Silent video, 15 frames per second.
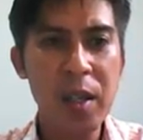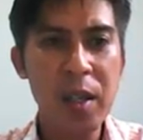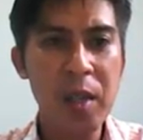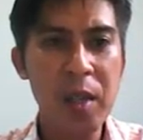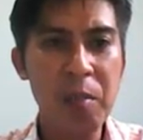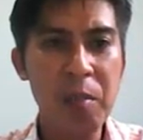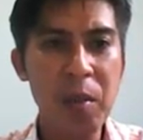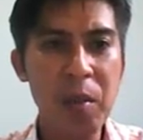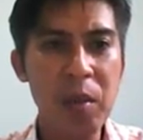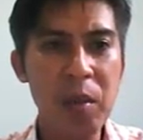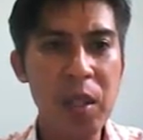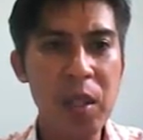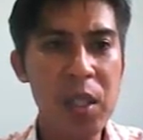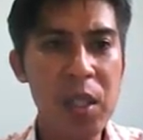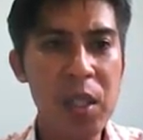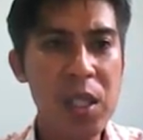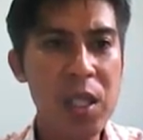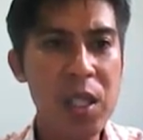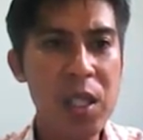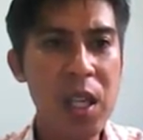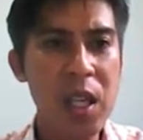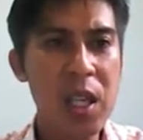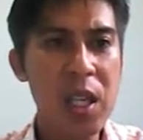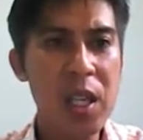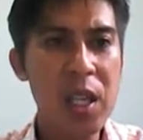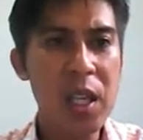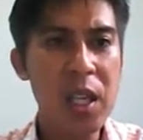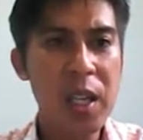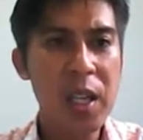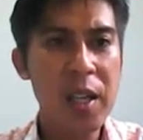uploaded
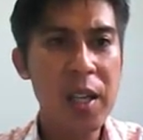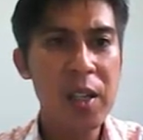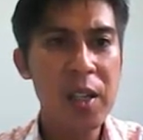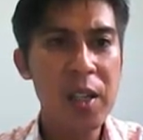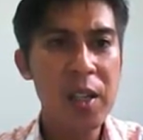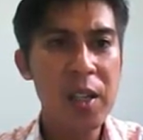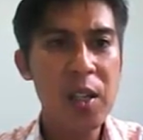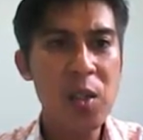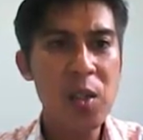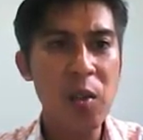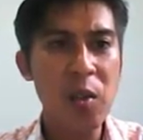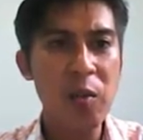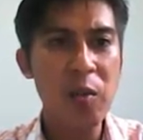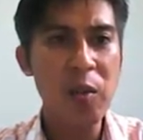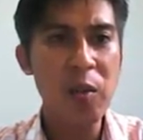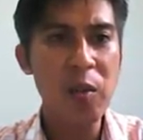easily. So